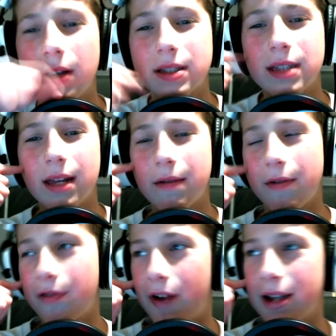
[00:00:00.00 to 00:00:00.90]
Let's think of a
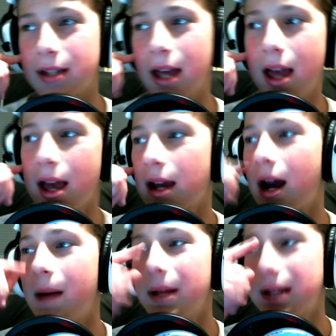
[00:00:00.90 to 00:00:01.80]
phrase. Comment